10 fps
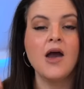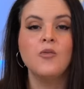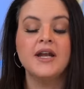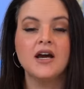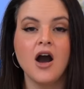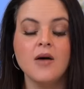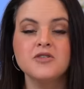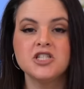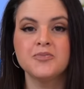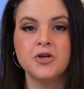And when it
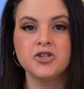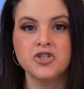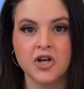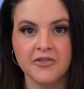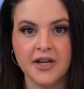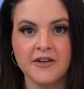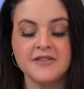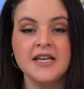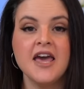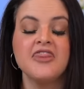comes to preserving,
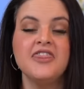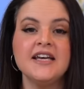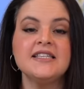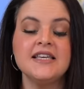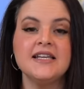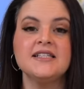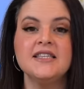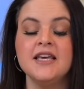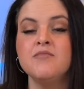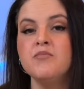this is
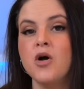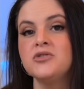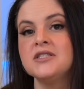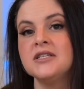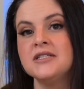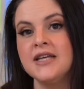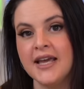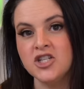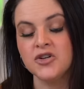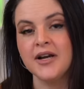the most
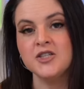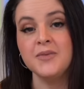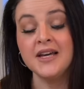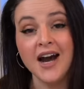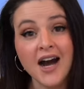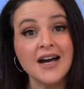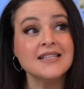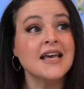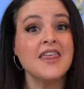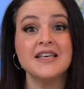dangerous, because
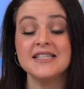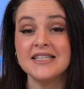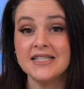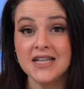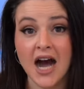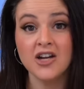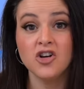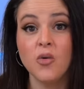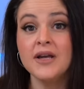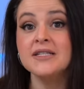this is not
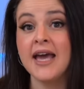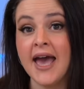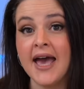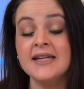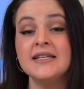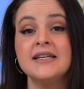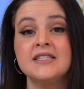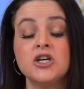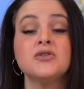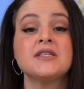going to end
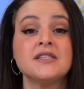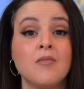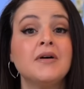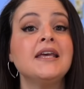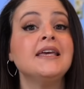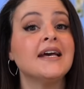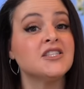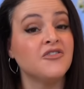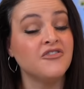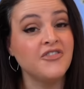until somebody
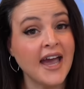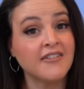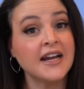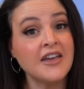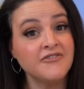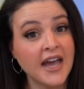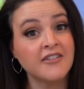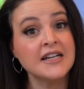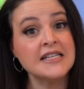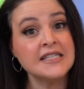gets very,
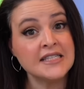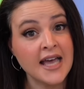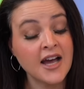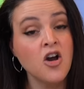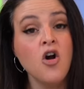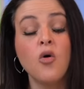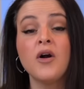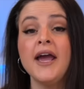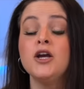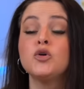very sick or
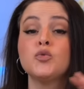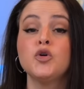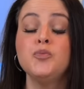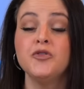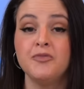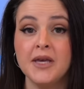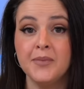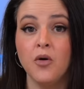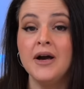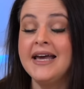a group of
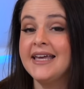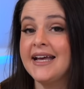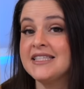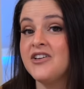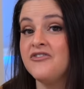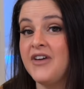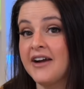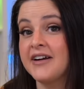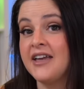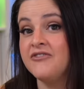people gets
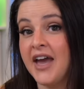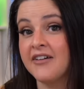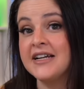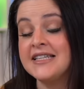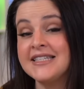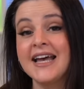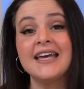very, very sick.